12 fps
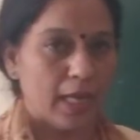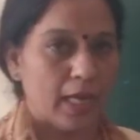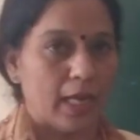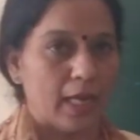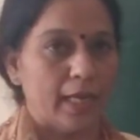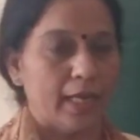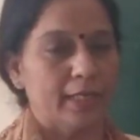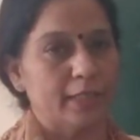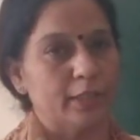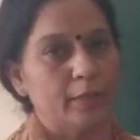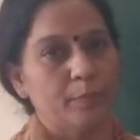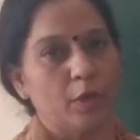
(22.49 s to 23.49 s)
It is
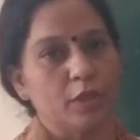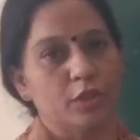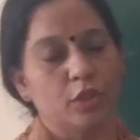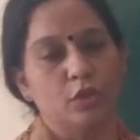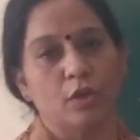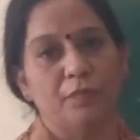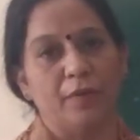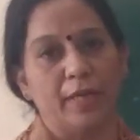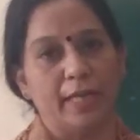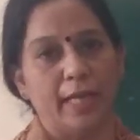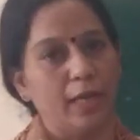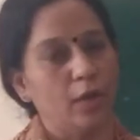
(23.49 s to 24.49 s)
the process of
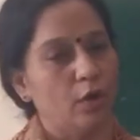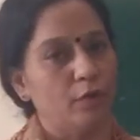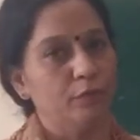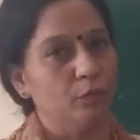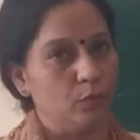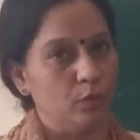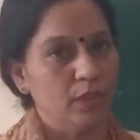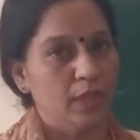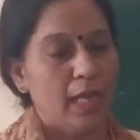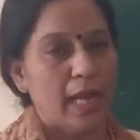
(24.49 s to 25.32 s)
intake of food